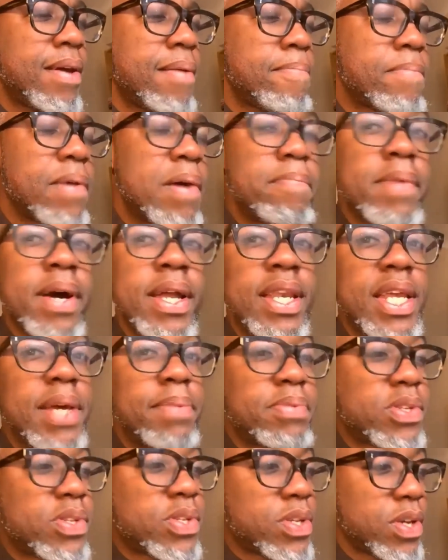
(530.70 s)
But my
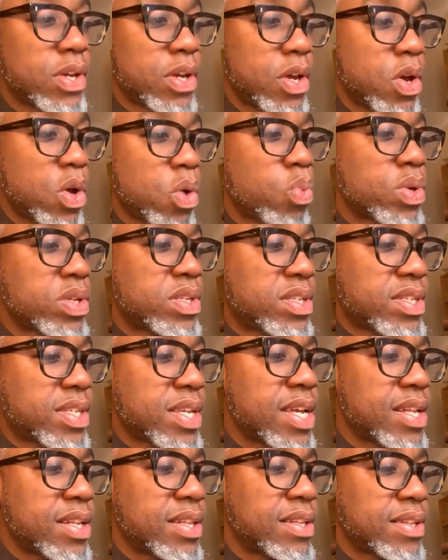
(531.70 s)
lips were
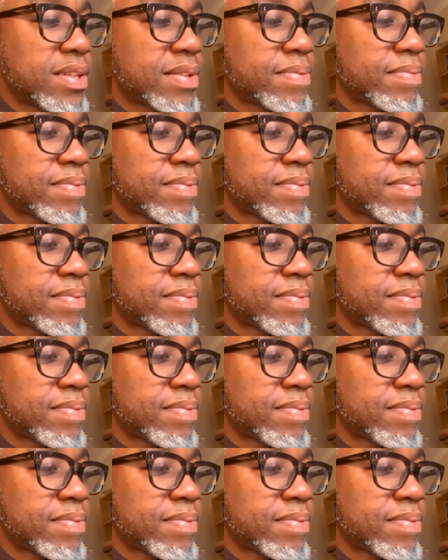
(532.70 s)
still.